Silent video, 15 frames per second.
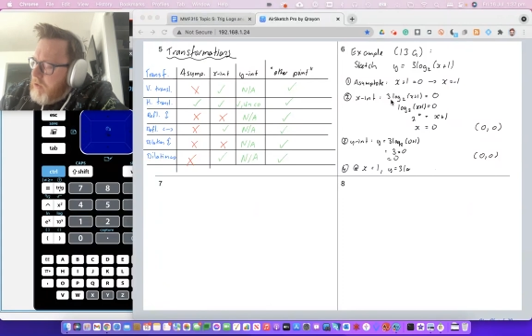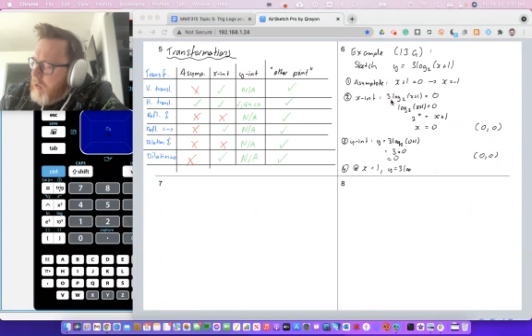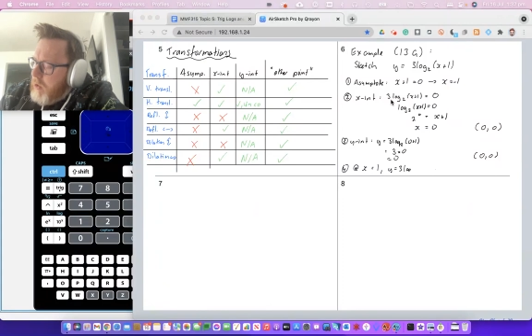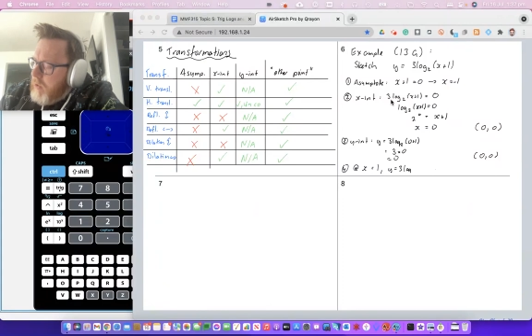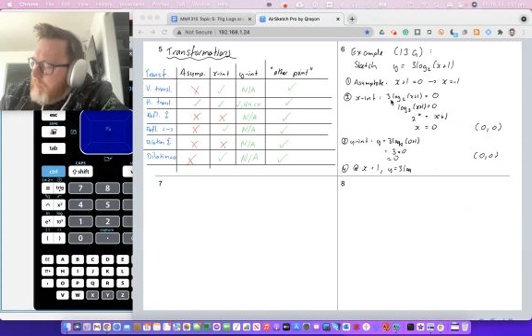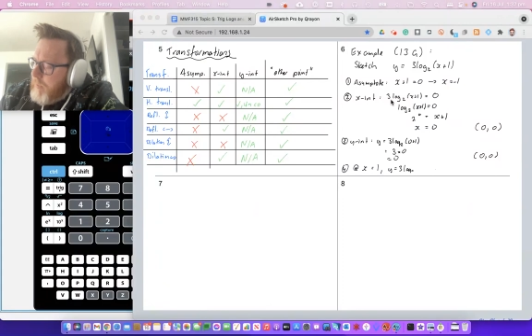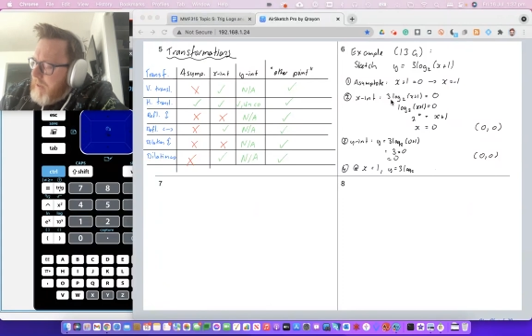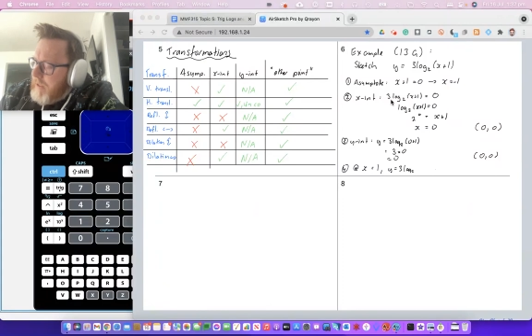
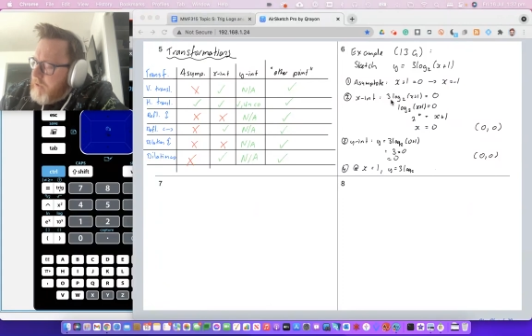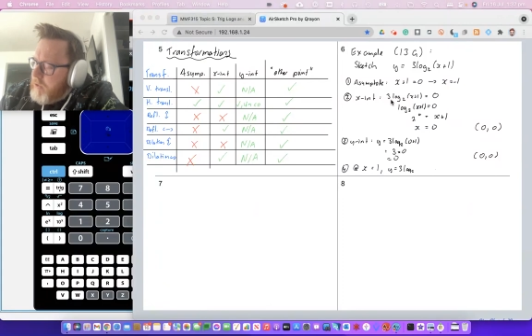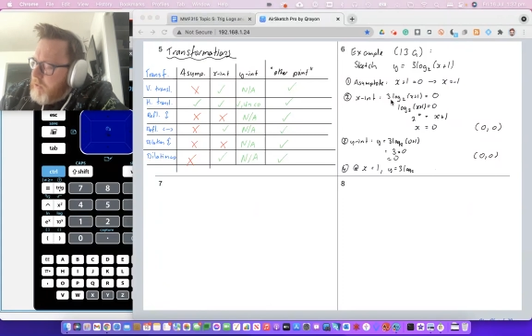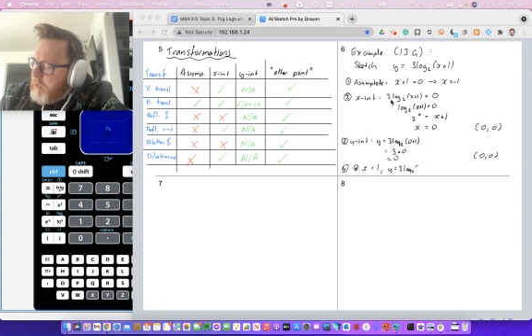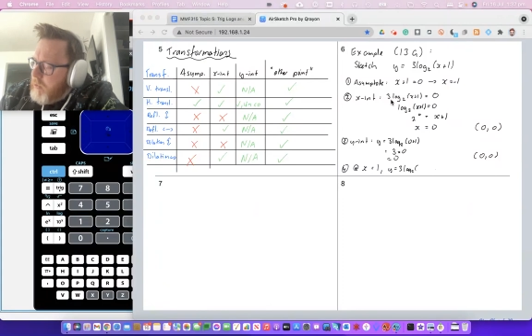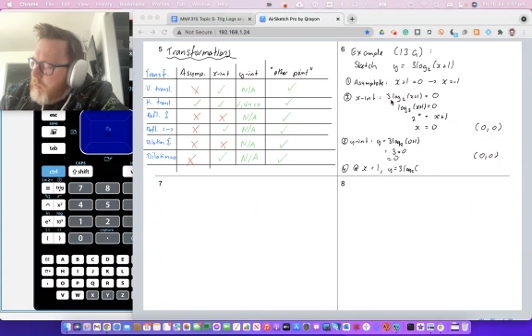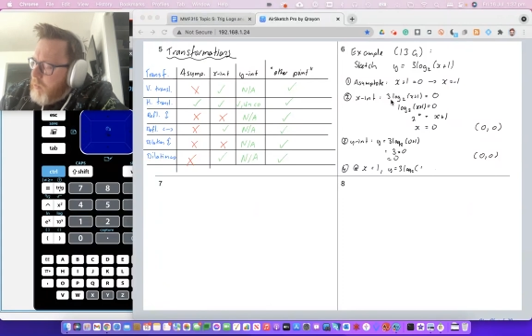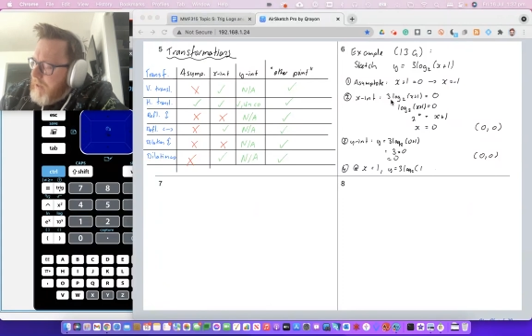log base
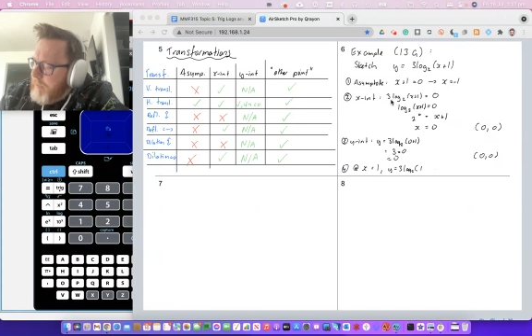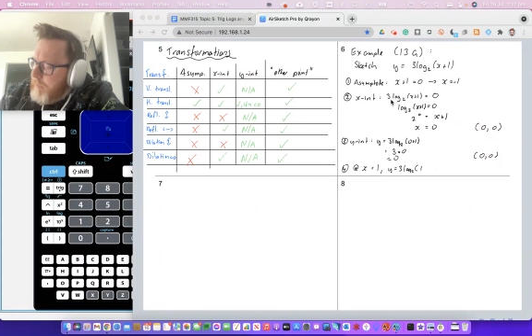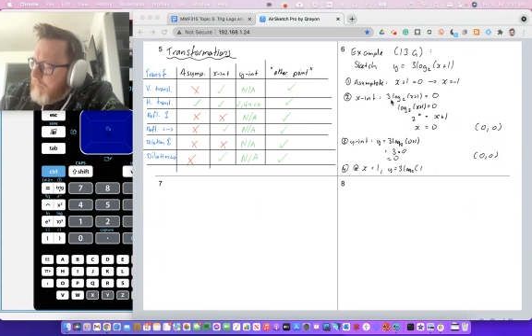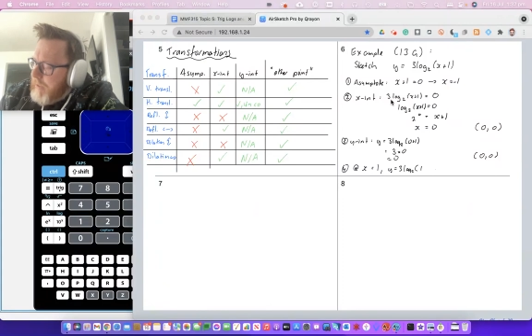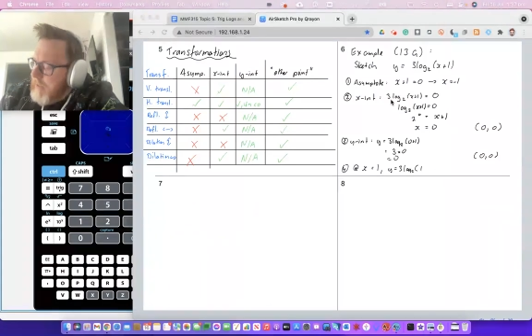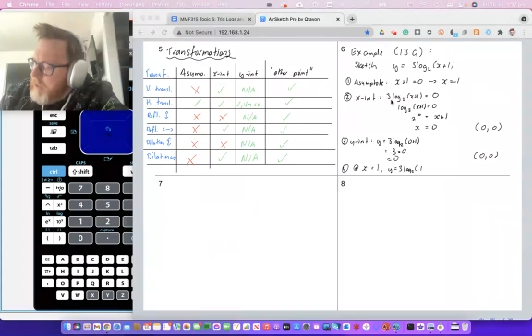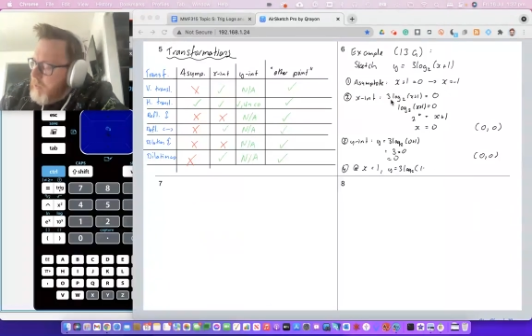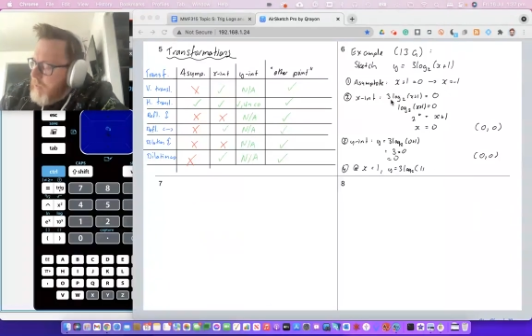2, 1
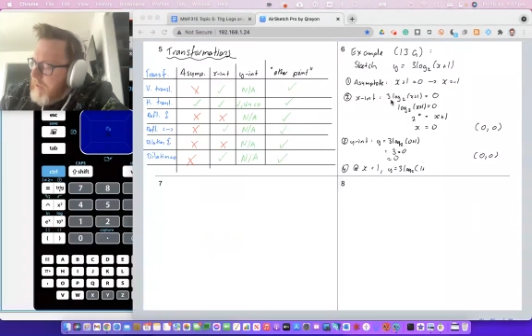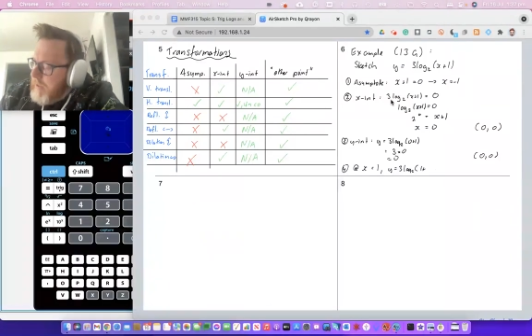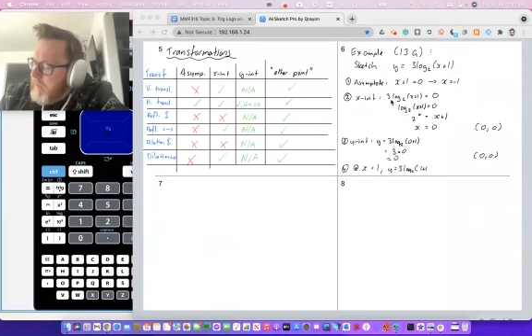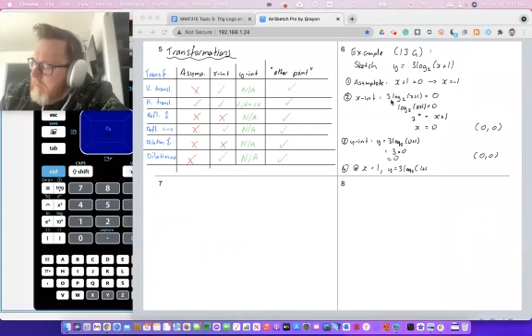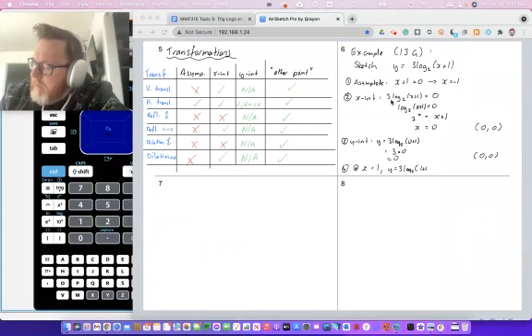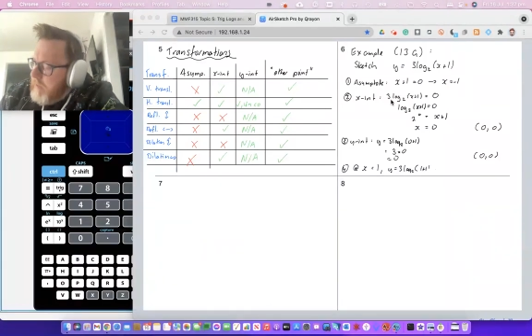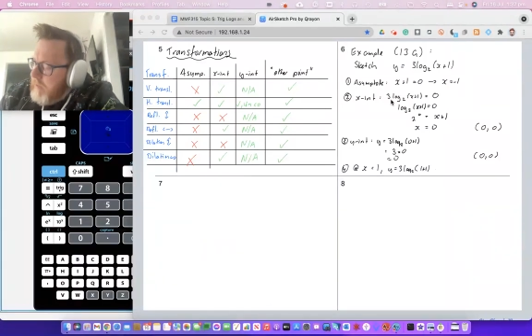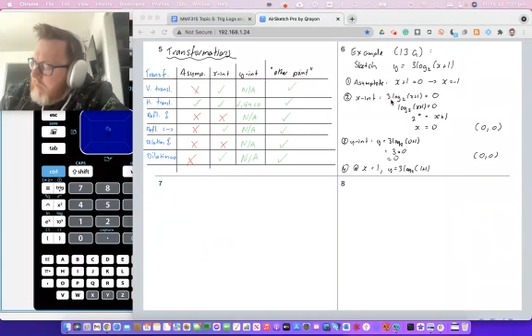plus 1.